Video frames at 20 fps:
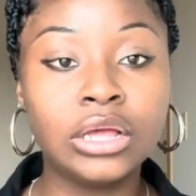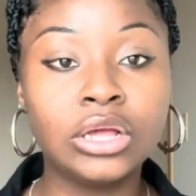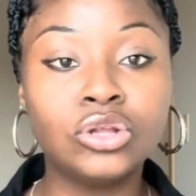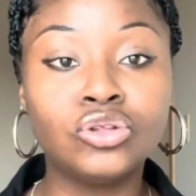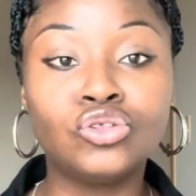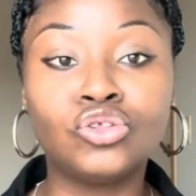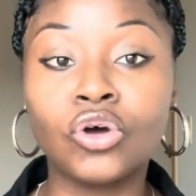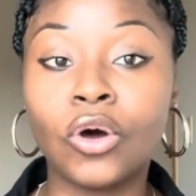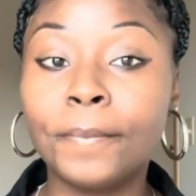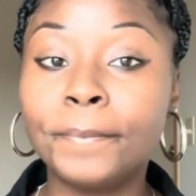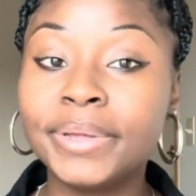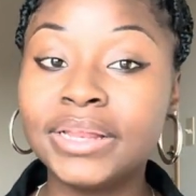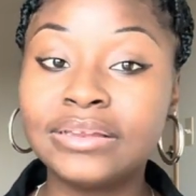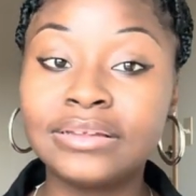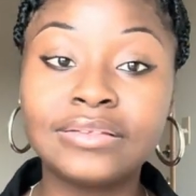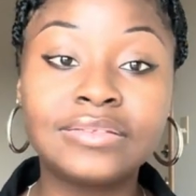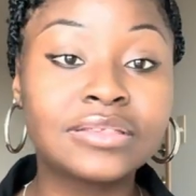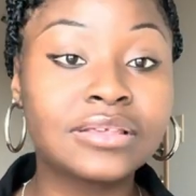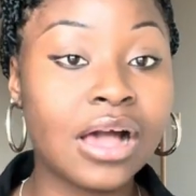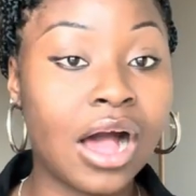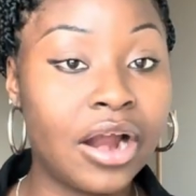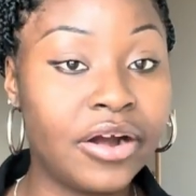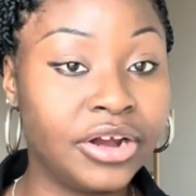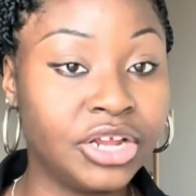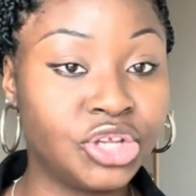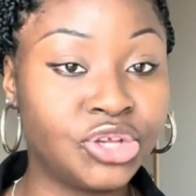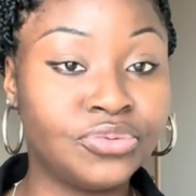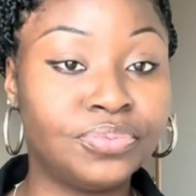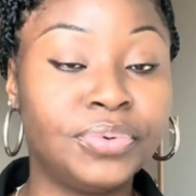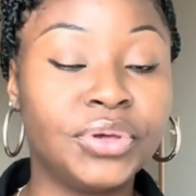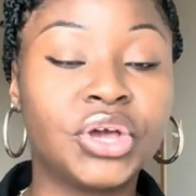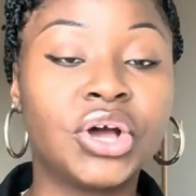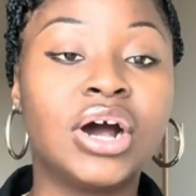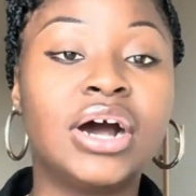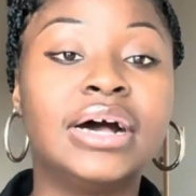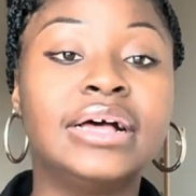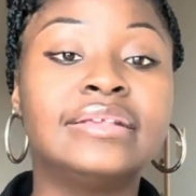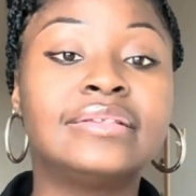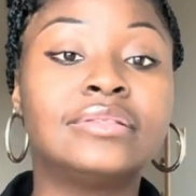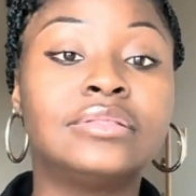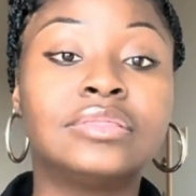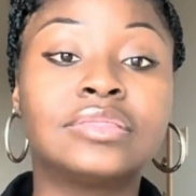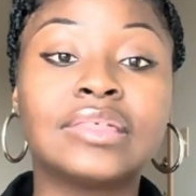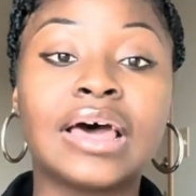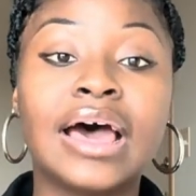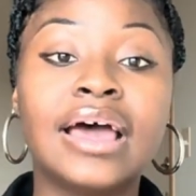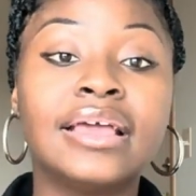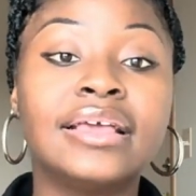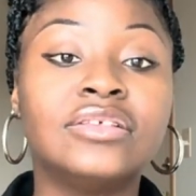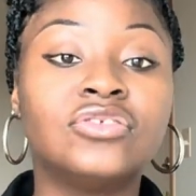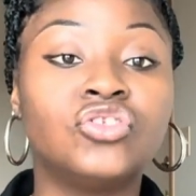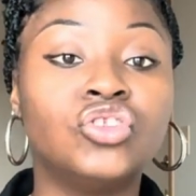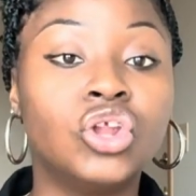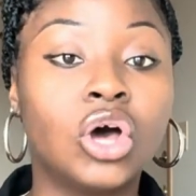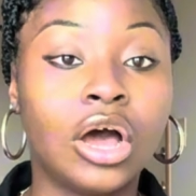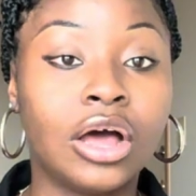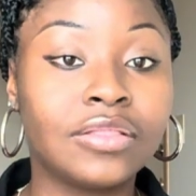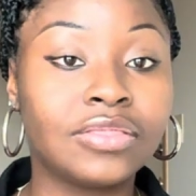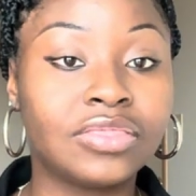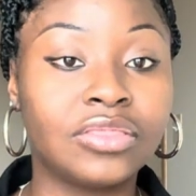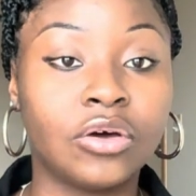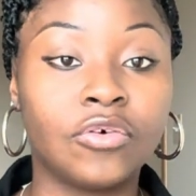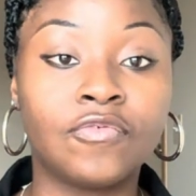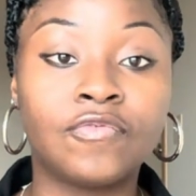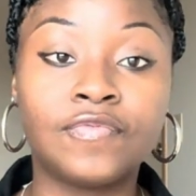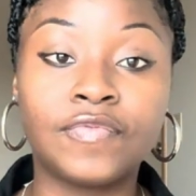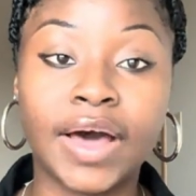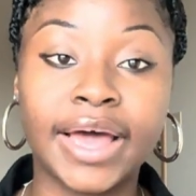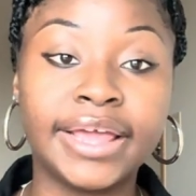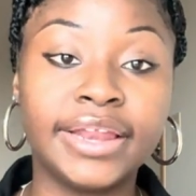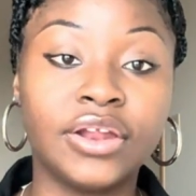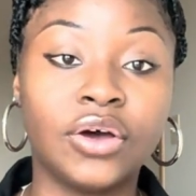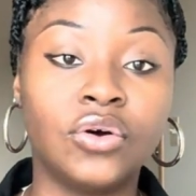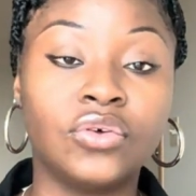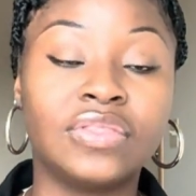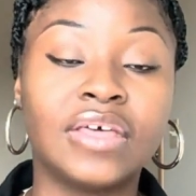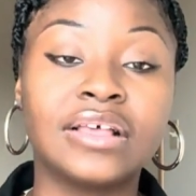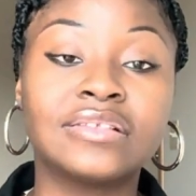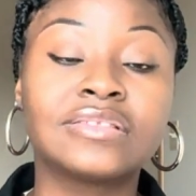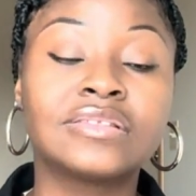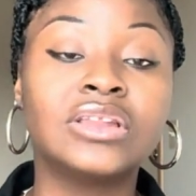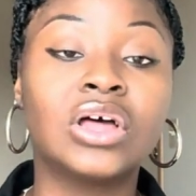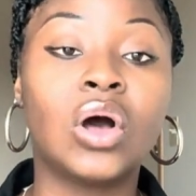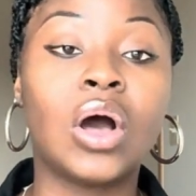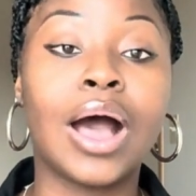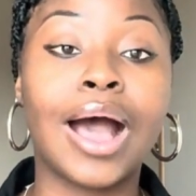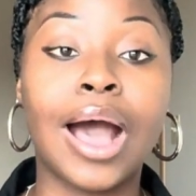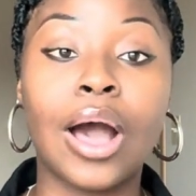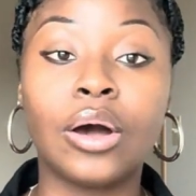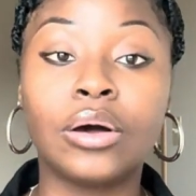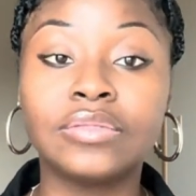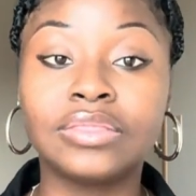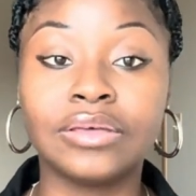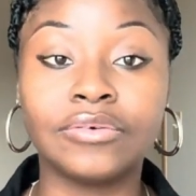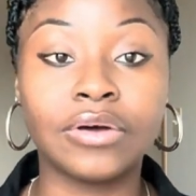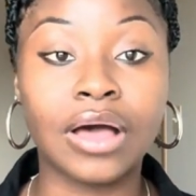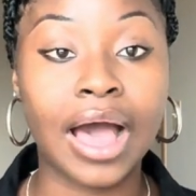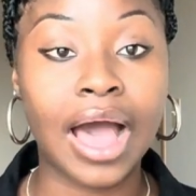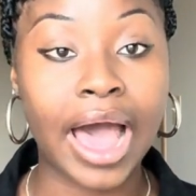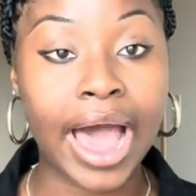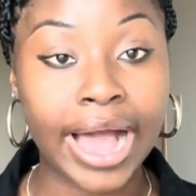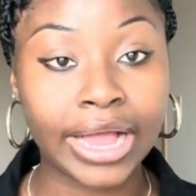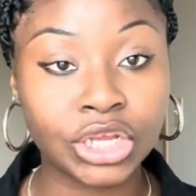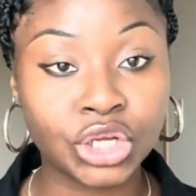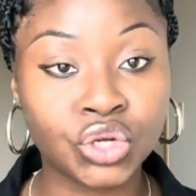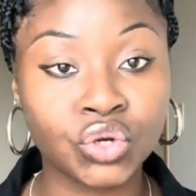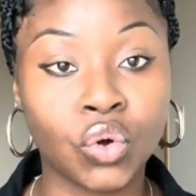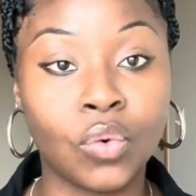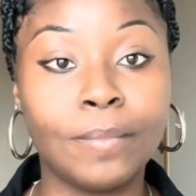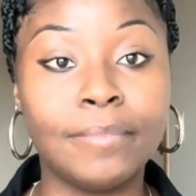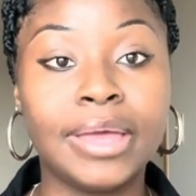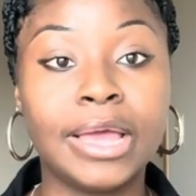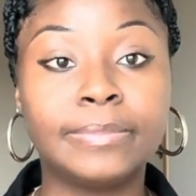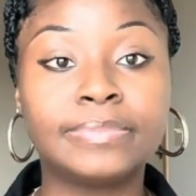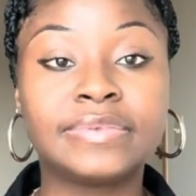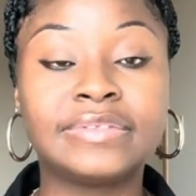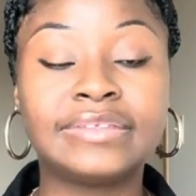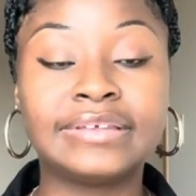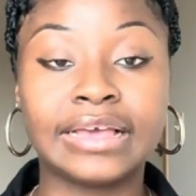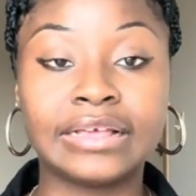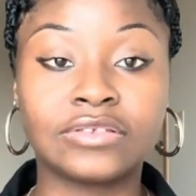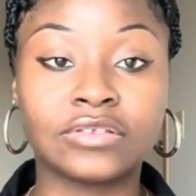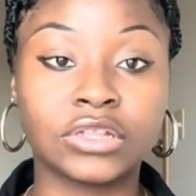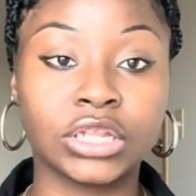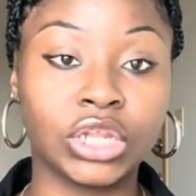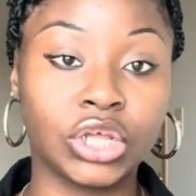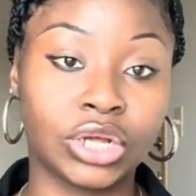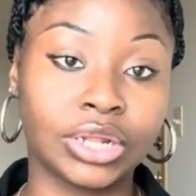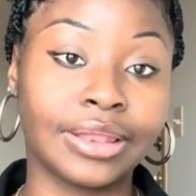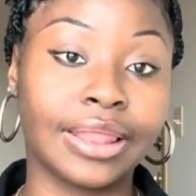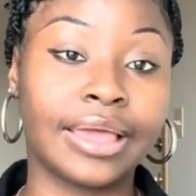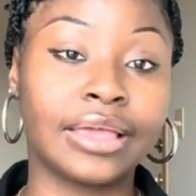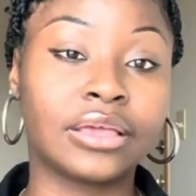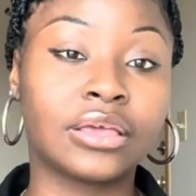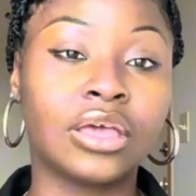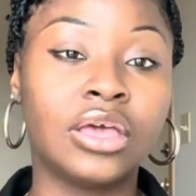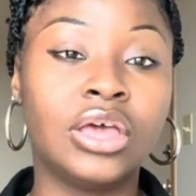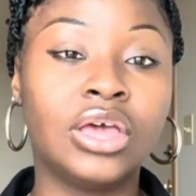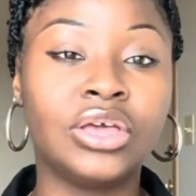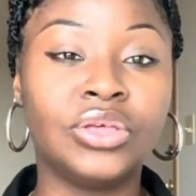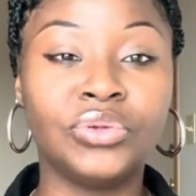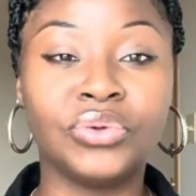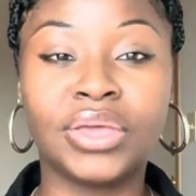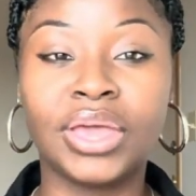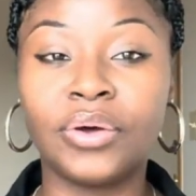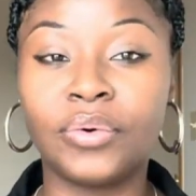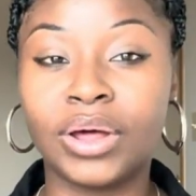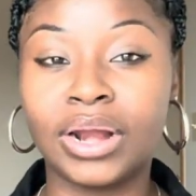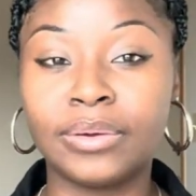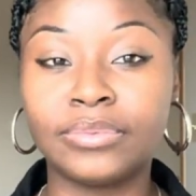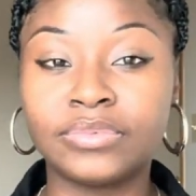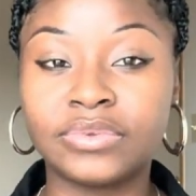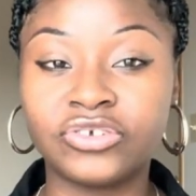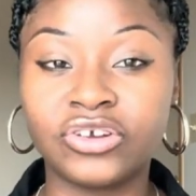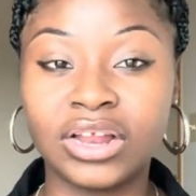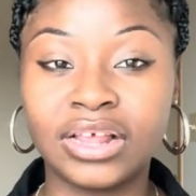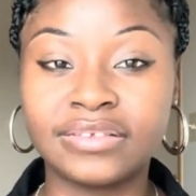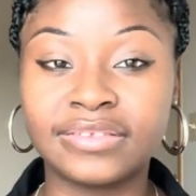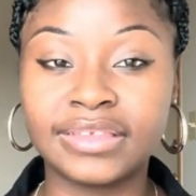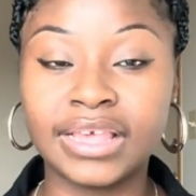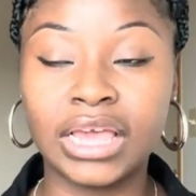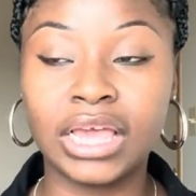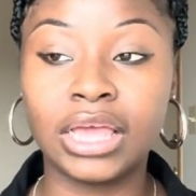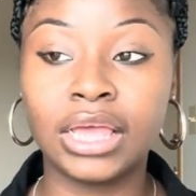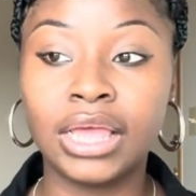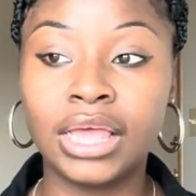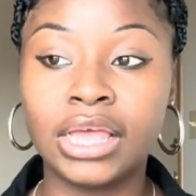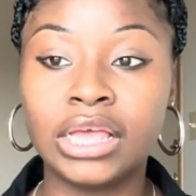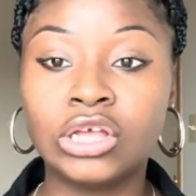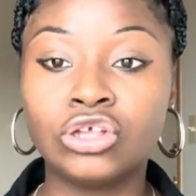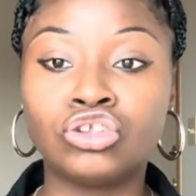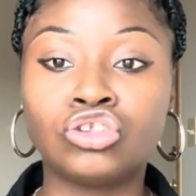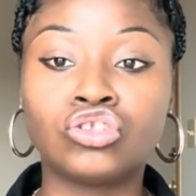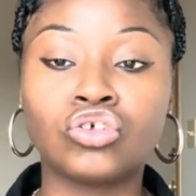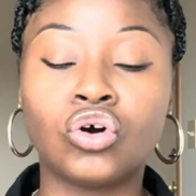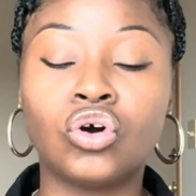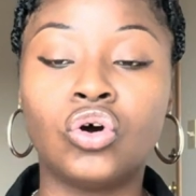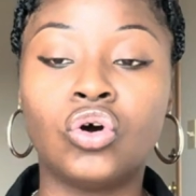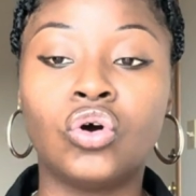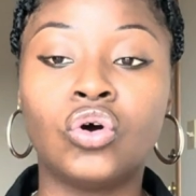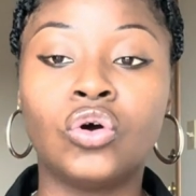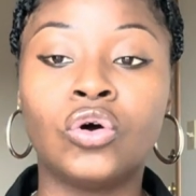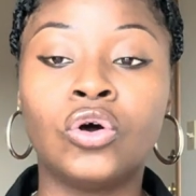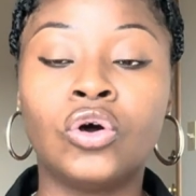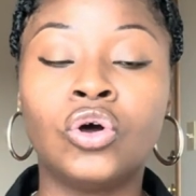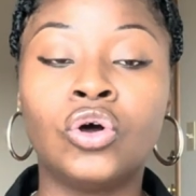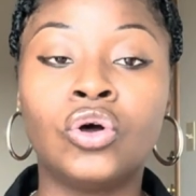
don't be discouraged, because that is not the final. That's not how the actual MEPS test look like. You get what I'm trying to say? So